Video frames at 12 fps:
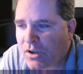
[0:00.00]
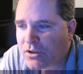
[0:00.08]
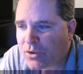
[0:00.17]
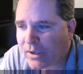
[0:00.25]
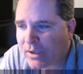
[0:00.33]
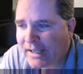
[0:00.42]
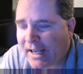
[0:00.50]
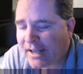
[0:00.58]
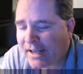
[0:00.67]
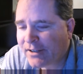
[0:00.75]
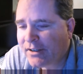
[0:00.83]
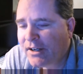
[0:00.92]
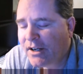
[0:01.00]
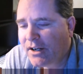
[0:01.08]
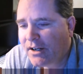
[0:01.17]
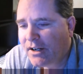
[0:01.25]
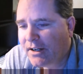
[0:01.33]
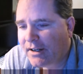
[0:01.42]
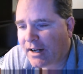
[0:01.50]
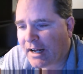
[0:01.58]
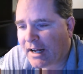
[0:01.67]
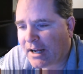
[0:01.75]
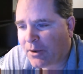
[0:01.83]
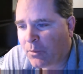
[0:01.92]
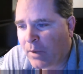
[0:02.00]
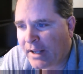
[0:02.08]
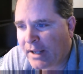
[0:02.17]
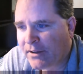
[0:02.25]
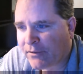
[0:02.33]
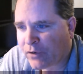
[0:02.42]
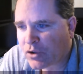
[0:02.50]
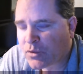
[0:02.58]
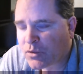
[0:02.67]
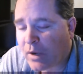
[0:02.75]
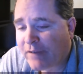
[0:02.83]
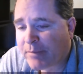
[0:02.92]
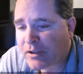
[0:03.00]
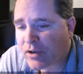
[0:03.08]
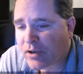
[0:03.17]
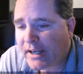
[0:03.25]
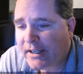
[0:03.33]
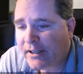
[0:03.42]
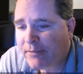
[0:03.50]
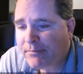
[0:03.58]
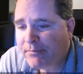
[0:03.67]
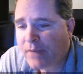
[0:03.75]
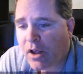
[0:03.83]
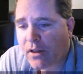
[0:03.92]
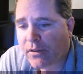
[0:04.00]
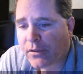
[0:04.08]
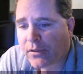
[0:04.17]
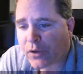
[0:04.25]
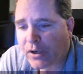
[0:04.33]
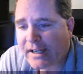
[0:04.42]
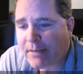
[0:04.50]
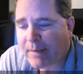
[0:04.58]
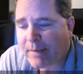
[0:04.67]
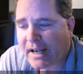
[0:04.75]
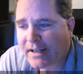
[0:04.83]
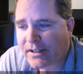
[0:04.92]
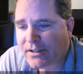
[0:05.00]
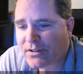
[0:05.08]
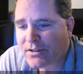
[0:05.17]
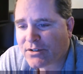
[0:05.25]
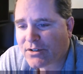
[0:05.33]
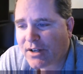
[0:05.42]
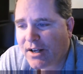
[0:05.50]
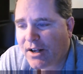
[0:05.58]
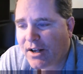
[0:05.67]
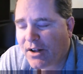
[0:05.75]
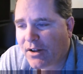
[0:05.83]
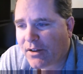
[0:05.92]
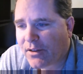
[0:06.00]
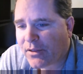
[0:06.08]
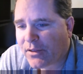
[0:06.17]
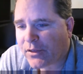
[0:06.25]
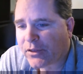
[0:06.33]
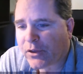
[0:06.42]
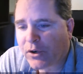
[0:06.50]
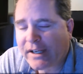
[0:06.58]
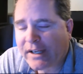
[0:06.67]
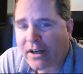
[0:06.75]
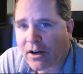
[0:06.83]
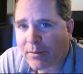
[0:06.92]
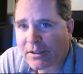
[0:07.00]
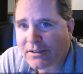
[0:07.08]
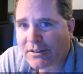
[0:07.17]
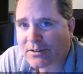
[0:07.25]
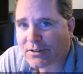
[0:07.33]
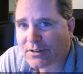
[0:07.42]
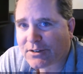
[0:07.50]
So again, uh, when the first wife betrayed him, 30 companions, 30 garments,